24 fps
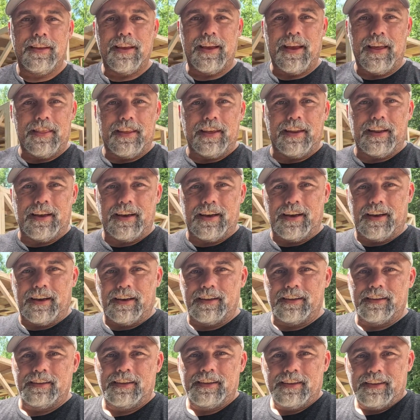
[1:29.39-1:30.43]
and then
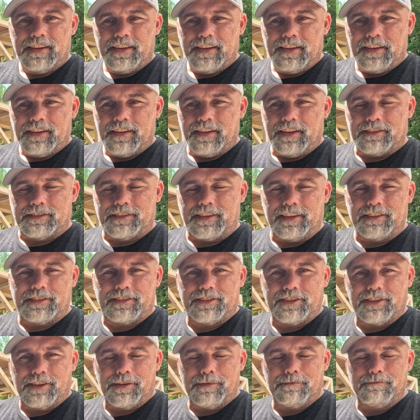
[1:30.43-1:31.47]
let's get
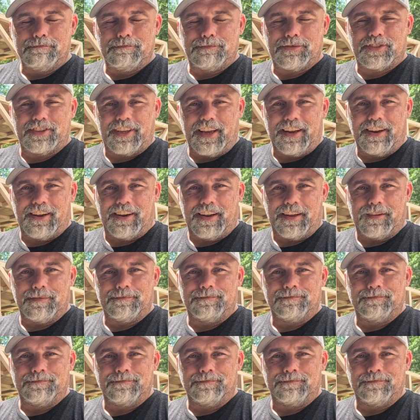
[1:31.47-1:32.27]
some stain on it.